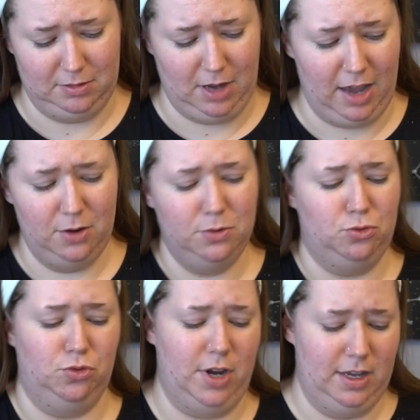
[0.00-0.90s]
I don't
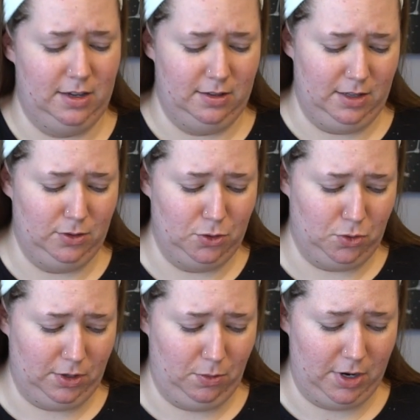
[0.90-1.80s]
drink, this is
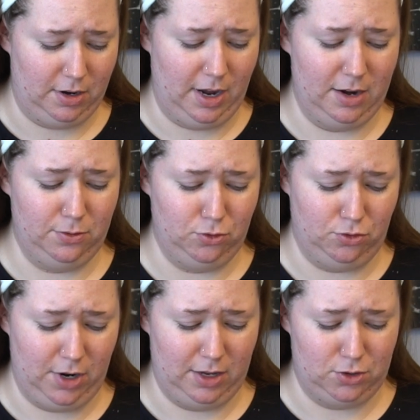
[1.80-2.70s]
really weird, I don't
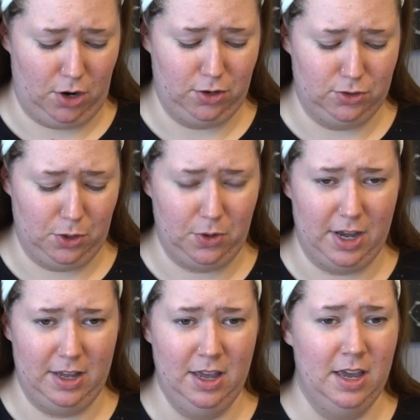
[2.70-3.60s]
drink dark
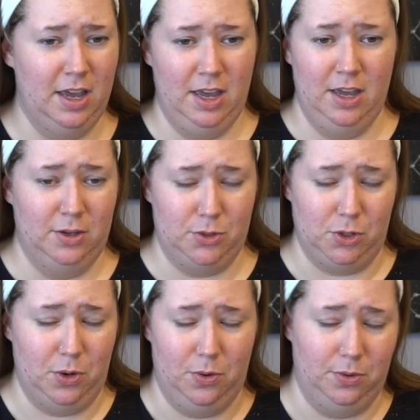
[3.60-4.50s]
soda,
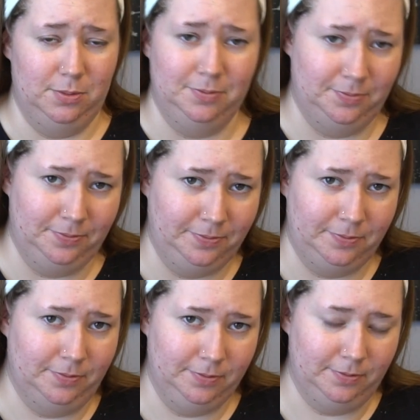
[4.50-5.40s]
so
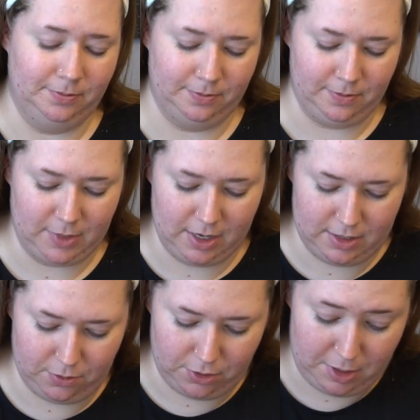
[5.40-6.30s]
it
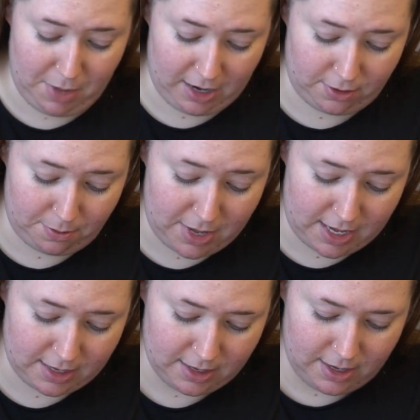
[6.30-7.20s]
doesn't really matter to
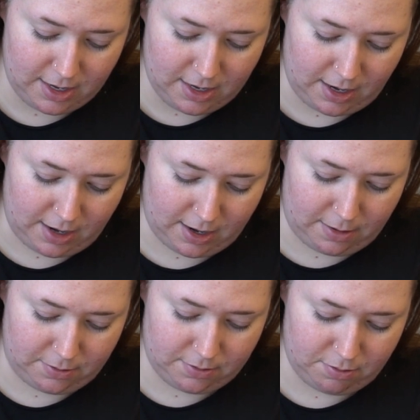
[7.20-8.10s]
me.
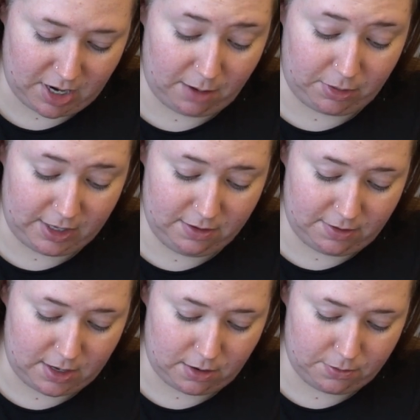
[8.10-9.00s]
But I believe
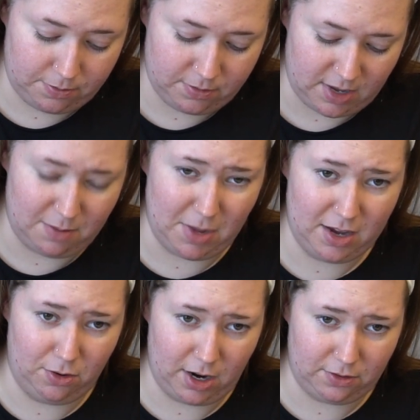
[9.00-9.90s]
in you. And
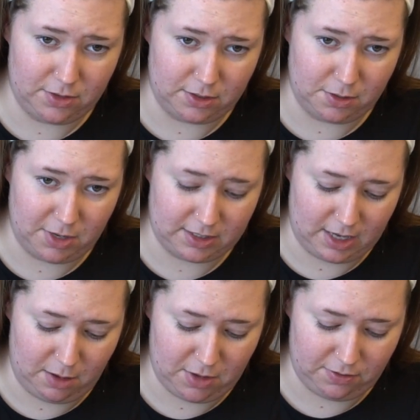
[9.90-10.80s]
Minecraft is the best
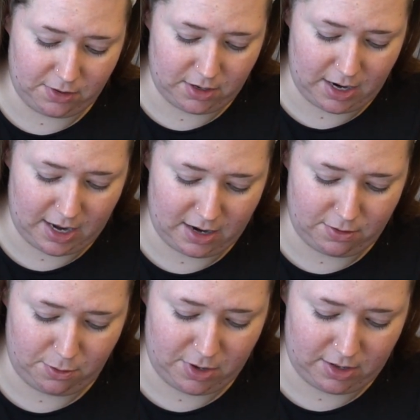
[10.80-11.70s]
game ever. I don't
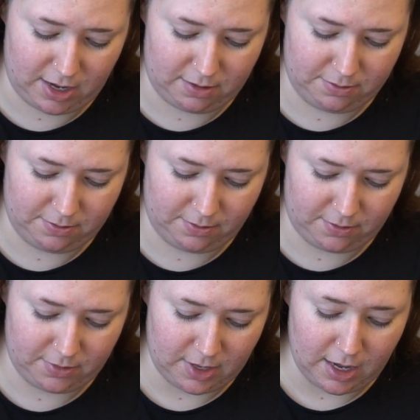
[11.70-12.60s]
know about that.
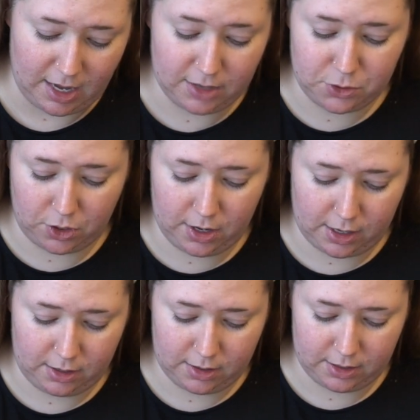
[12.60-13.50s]
It's
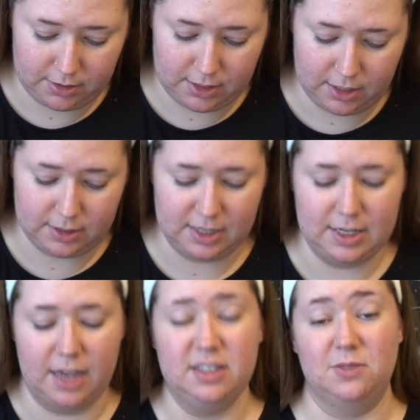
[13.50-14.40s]
good. It stands the
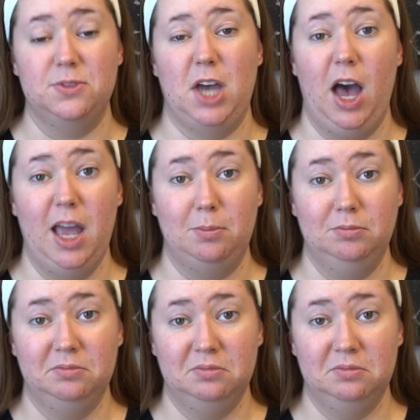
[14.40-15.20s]
test of time.